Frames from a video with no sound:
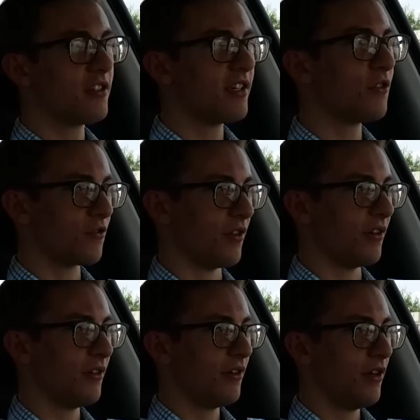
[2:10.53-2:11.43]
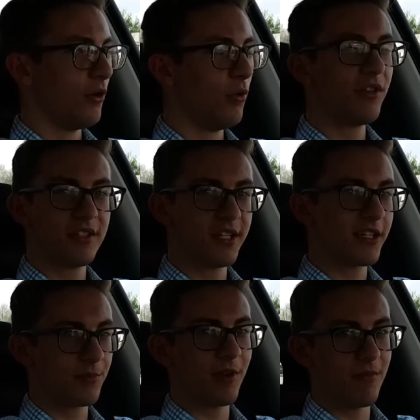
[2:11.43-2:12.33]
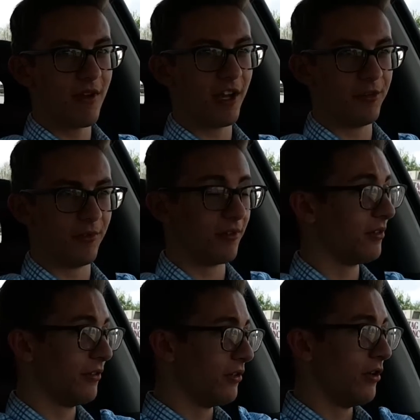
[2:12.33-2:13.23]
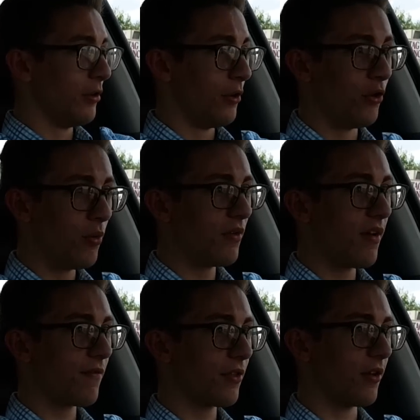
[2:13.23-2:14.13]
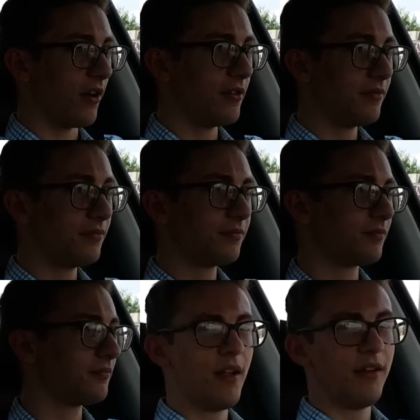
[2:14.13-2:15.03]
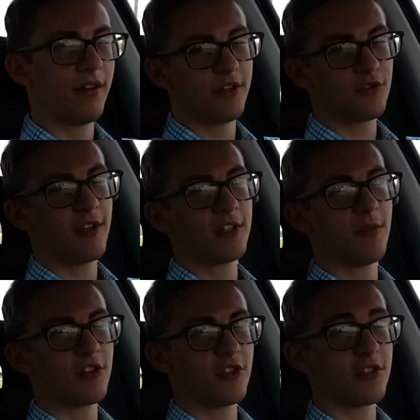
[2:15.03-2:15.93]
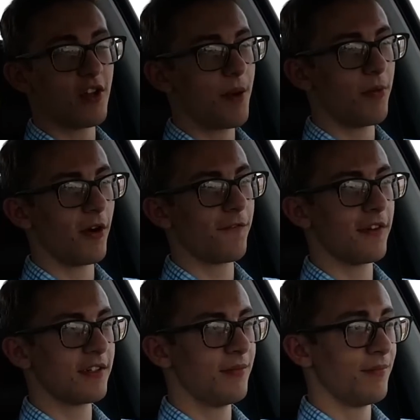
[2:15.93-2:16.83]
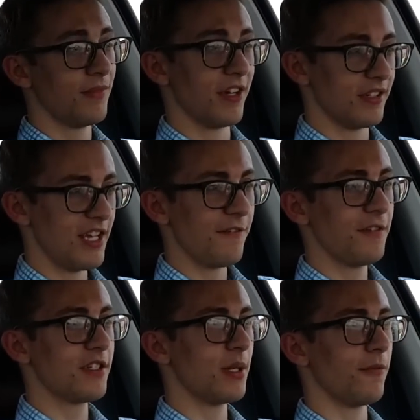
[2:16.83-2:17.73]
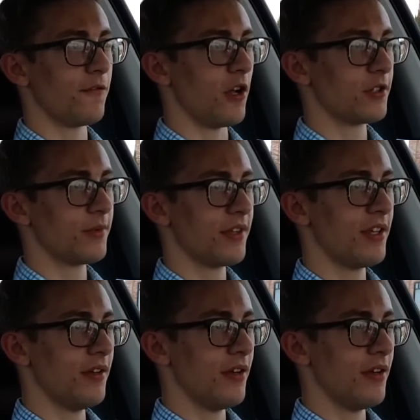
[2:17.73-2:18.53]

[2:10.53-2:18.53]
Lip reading: Sentra with a 6-speed manual. Who would have ever thought? Now this transmission is not perfect, there are definitely some faults with it,